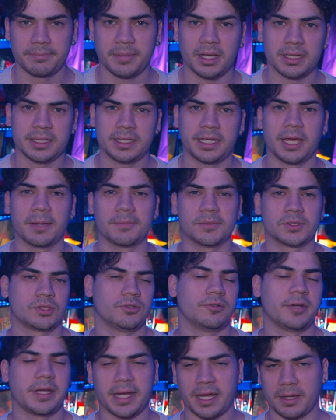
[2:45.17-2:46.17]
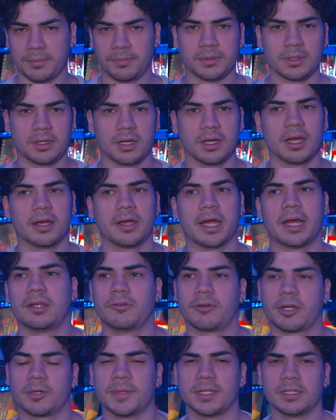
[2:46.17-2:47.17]
Polycam is a great app. I
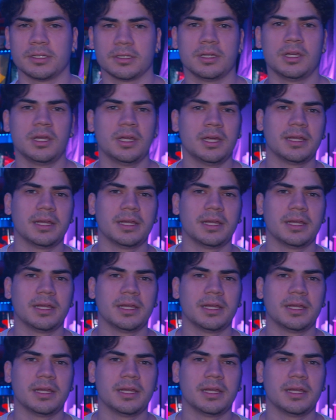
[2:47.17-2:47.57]
highly recommend it.